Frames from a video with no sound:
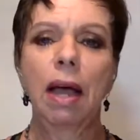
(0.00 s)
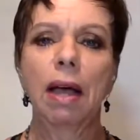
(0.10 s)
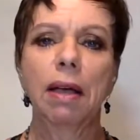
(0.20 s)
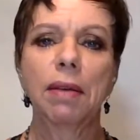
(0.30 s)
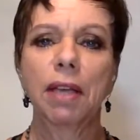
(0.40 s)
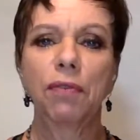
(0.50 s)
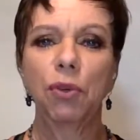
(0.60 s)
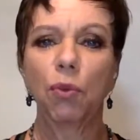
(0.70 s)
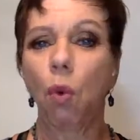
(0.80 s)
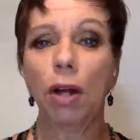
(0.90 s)
If
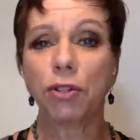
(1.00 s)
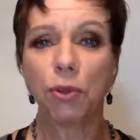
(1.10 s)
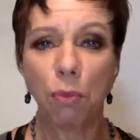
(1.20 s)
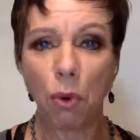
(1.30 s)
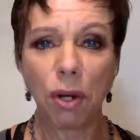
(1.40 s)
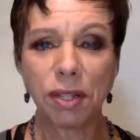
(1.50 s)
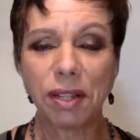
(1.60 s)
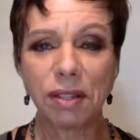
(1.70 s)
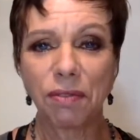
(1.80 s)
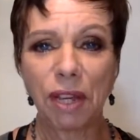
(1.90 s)
you want to do more
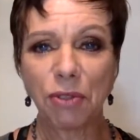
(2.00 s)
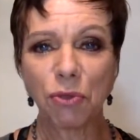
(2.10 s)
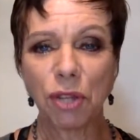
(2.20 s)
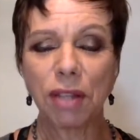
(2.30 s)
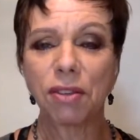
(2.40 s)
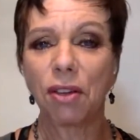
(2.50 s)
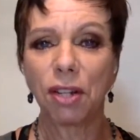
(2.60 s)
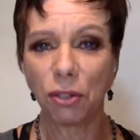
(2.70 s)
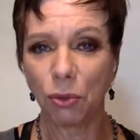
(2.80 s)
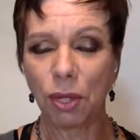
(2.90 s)
extensive exercise on
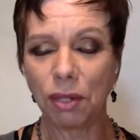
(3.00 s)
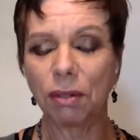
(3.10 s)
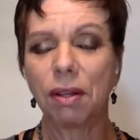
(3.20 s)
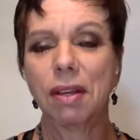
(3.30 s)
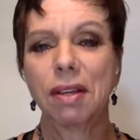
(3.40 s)
it, you can